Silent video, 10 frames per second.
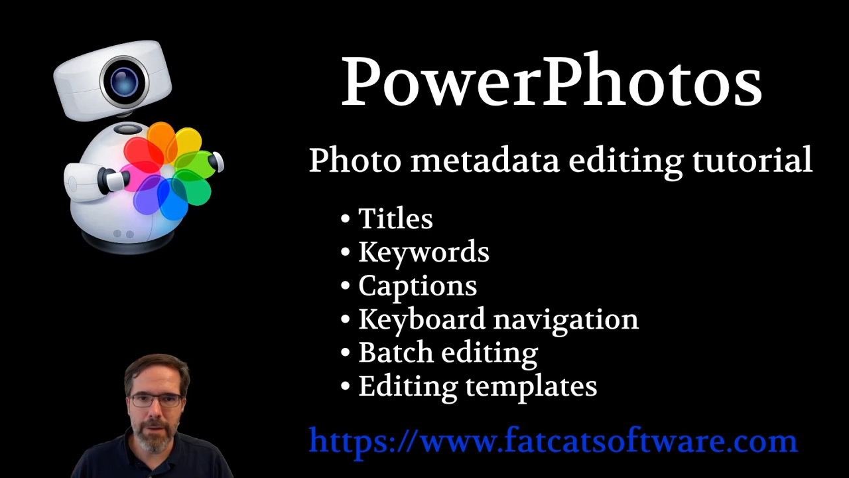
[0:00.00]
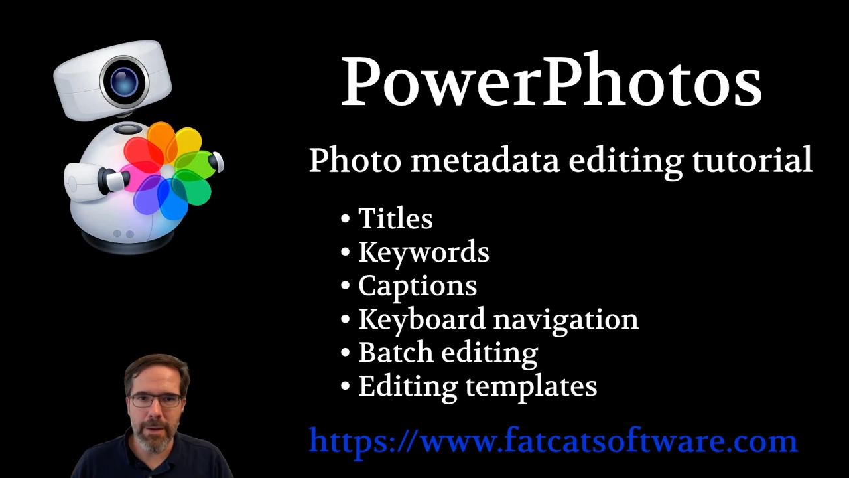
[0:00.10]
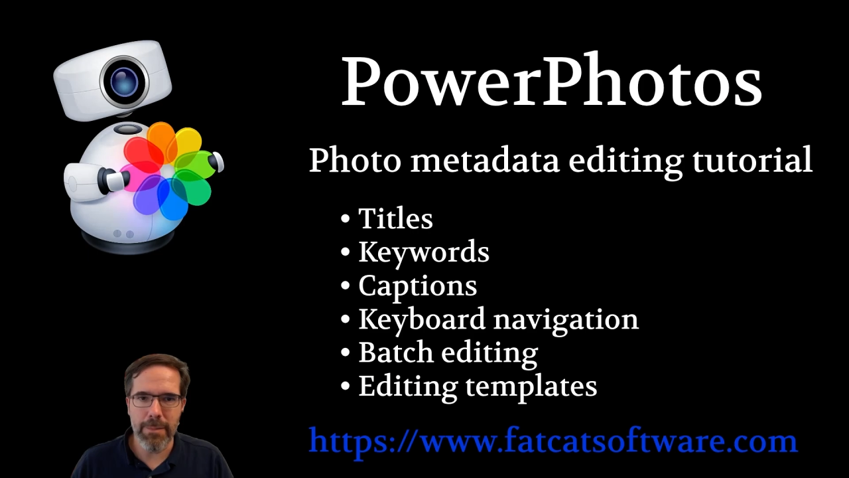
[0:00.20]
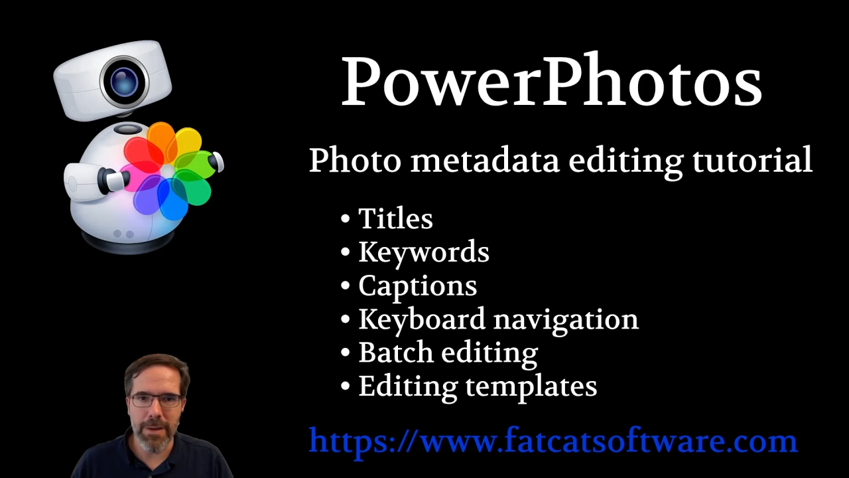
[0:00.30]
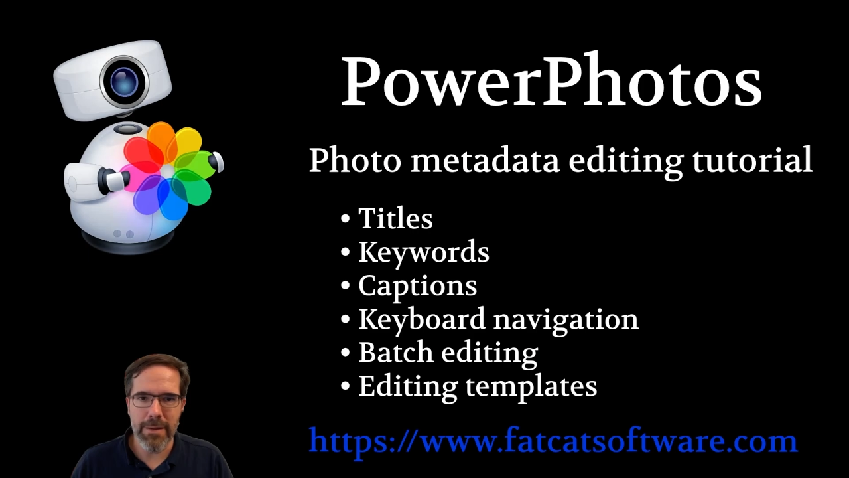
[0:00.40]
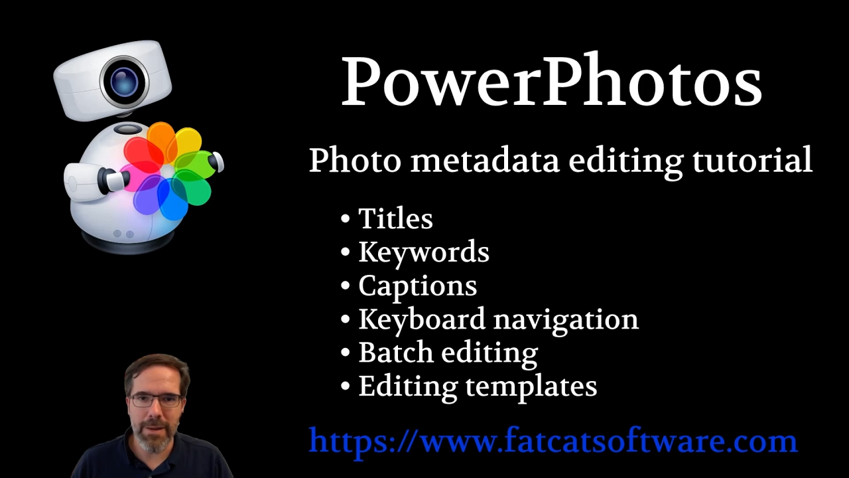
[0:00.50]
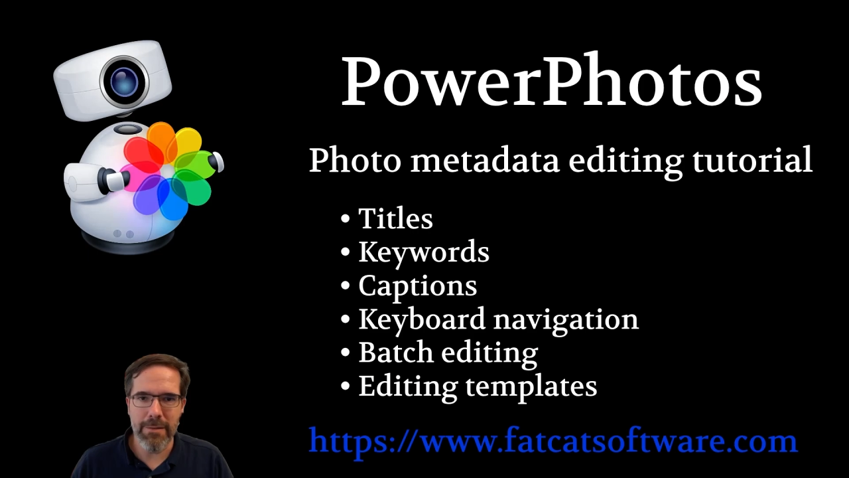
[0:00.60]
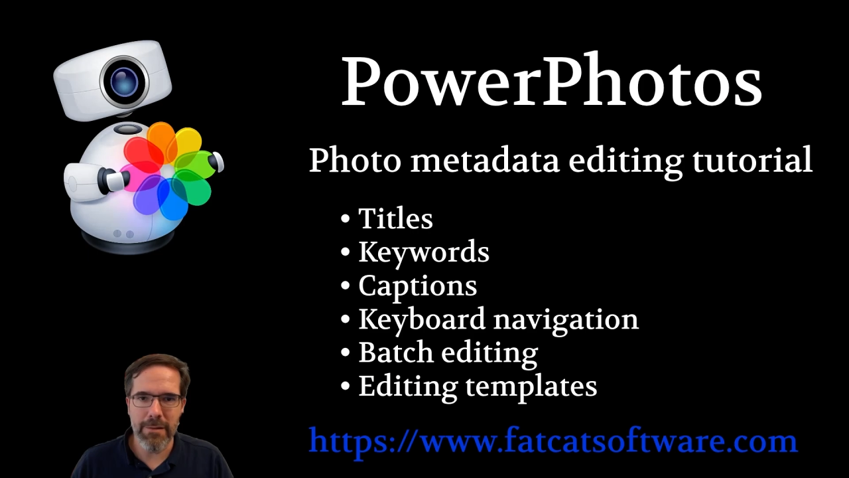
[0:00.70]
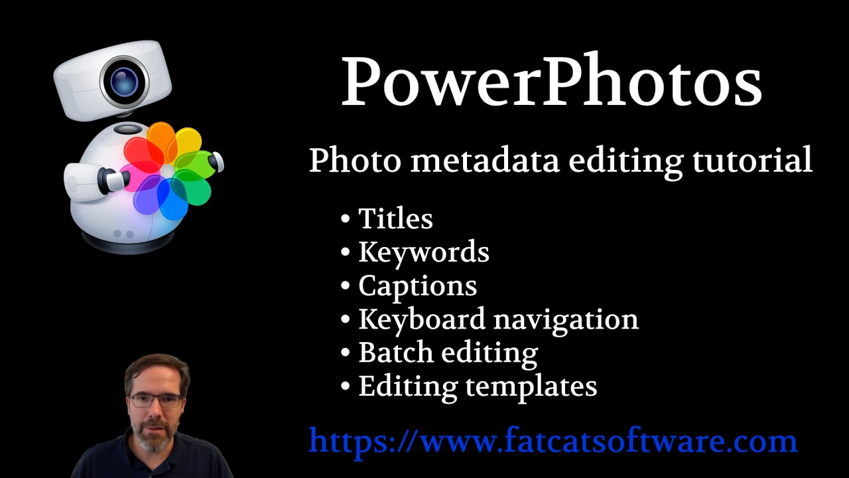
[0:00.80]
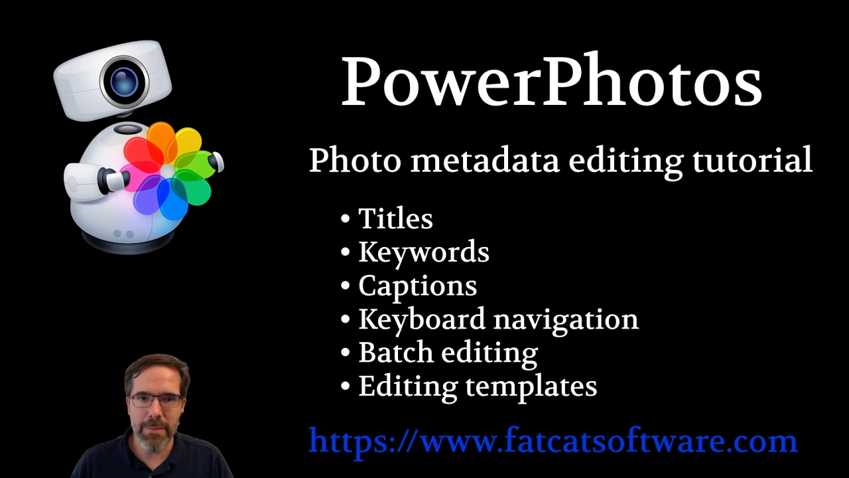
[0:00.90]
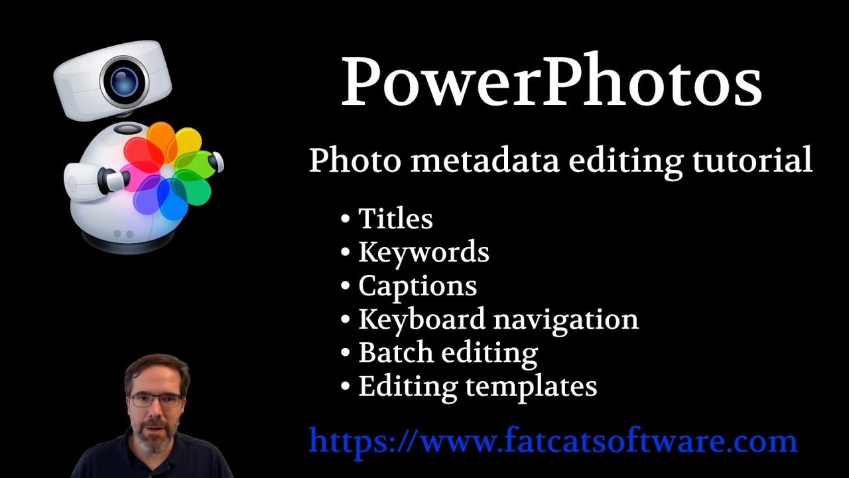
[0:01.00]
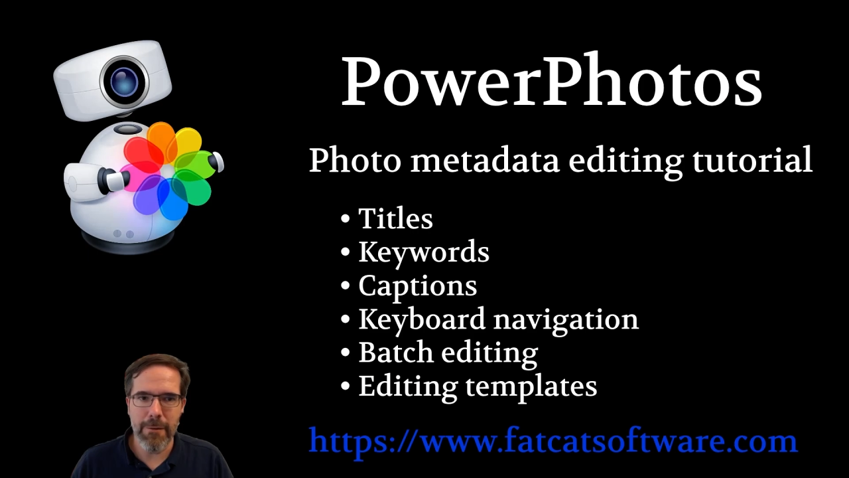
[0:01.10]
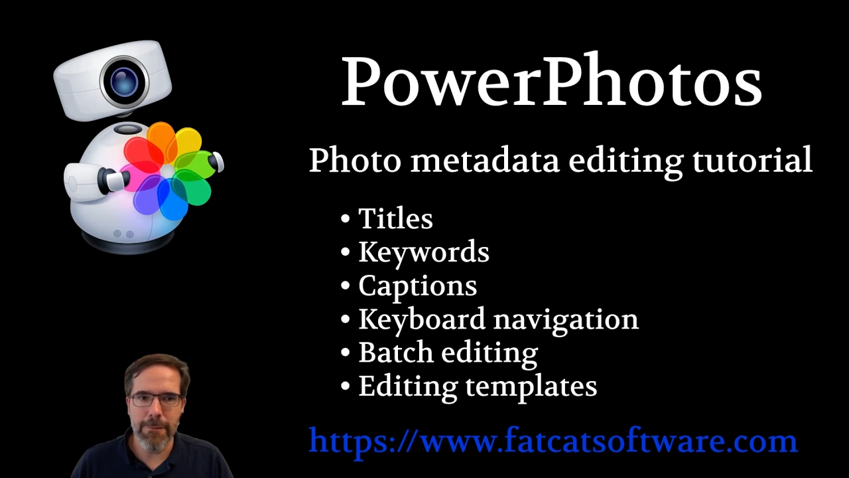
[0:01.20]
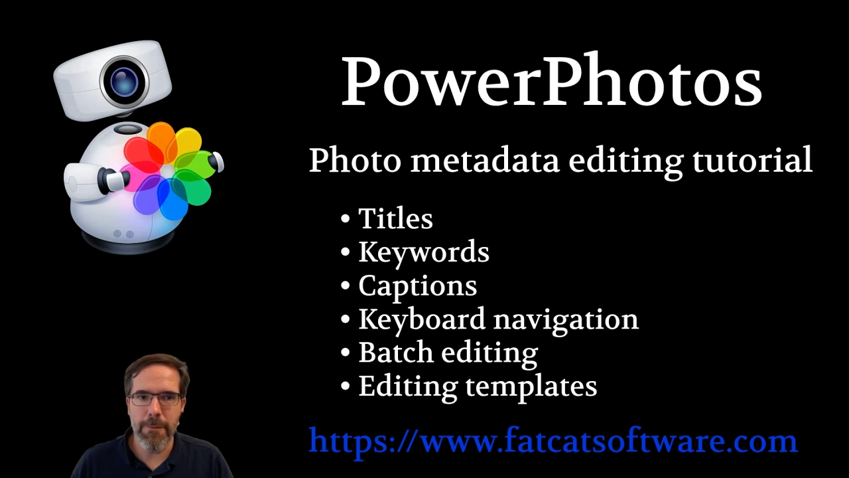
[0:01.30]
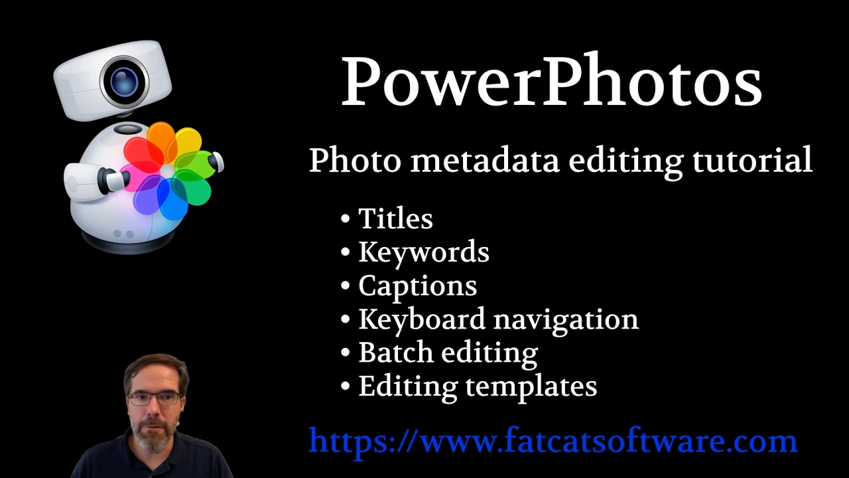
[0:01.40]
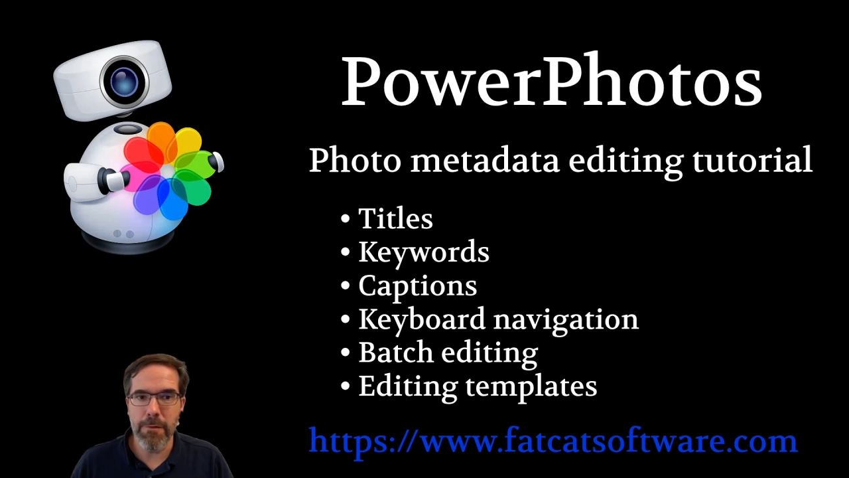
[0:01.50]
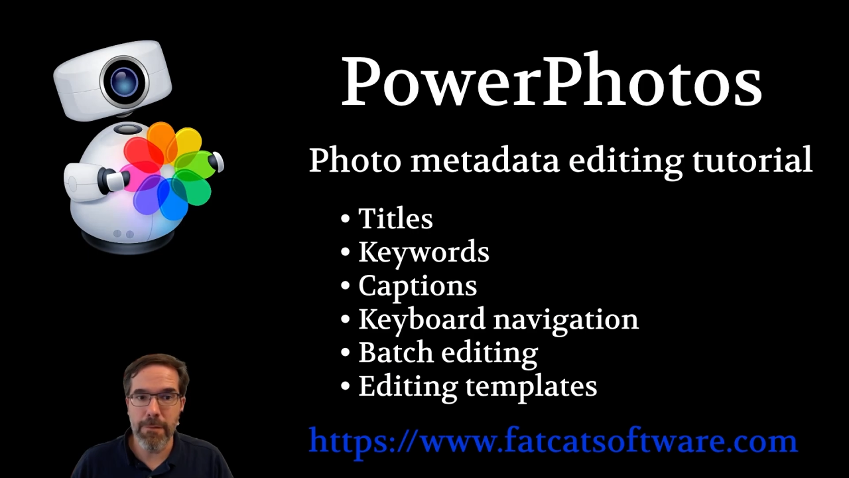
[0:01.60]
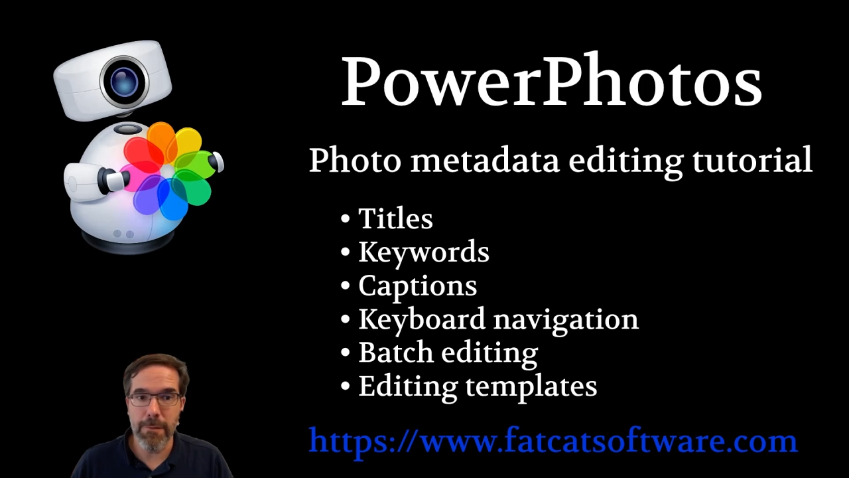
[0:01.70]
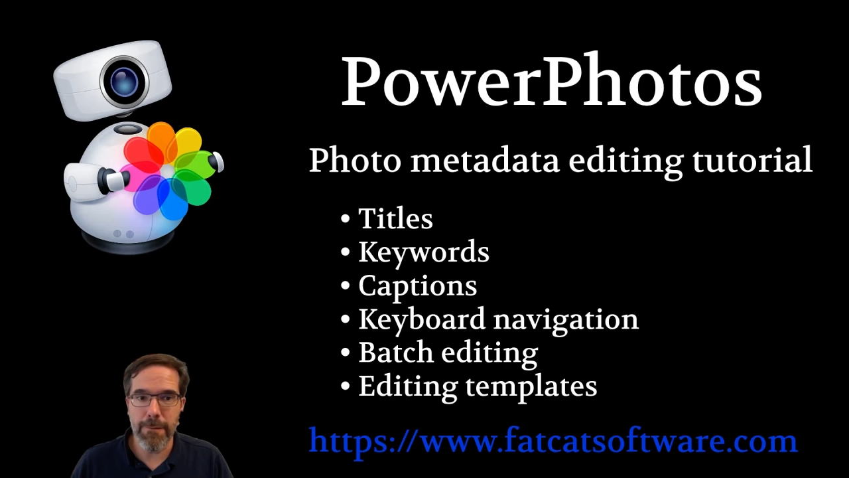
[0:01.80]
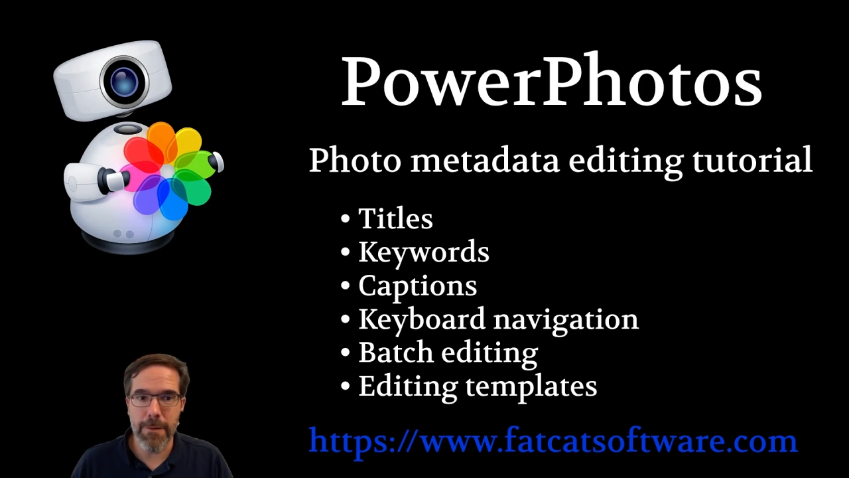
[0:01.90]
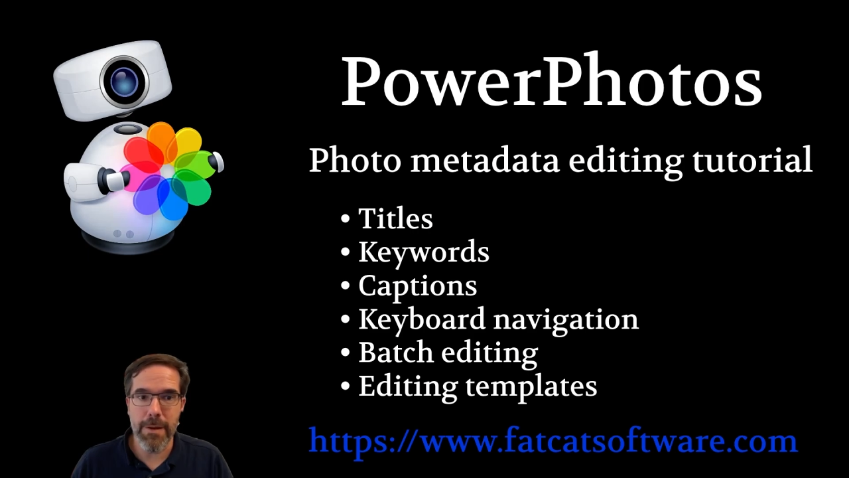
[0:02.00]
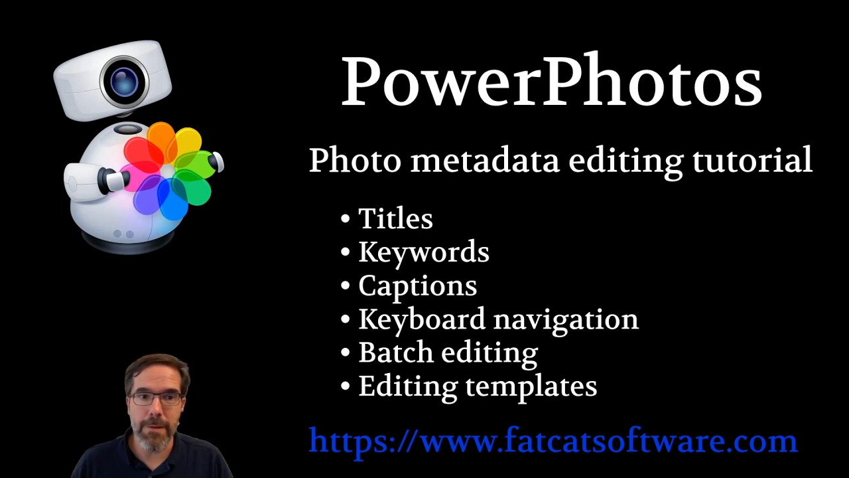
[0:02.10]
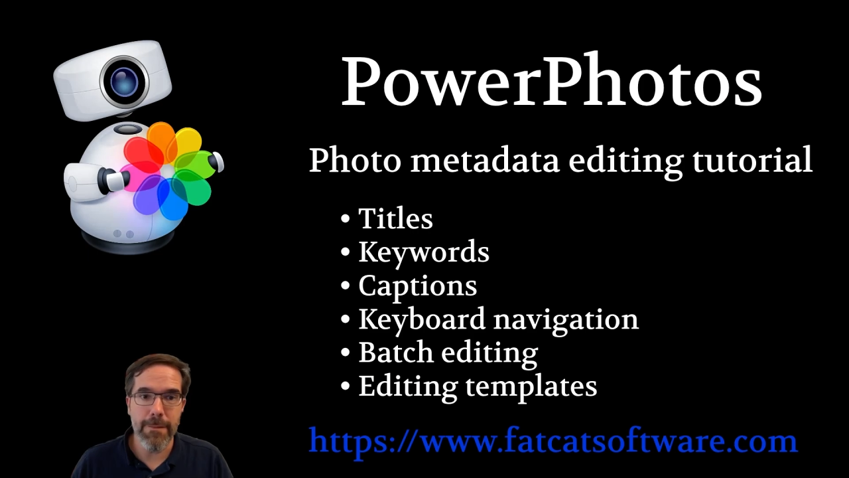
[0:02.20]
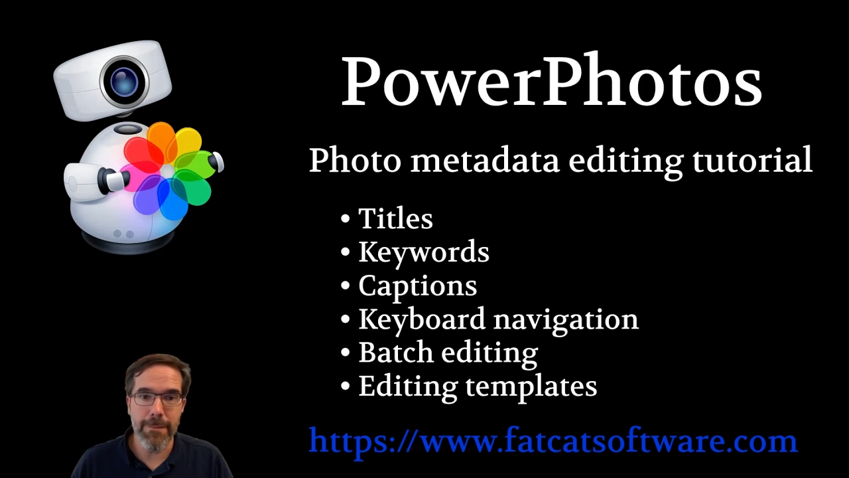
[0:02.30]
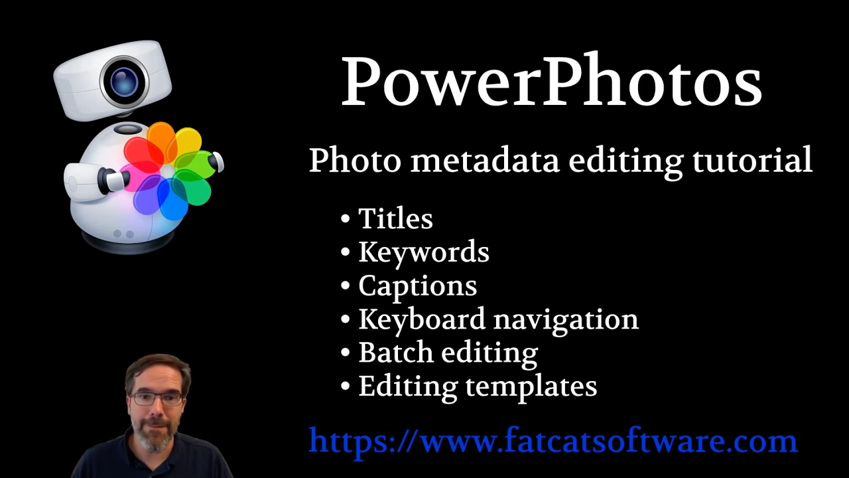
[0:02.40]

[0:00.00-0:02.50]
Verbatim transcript: like by downloading PowerPhotos for free from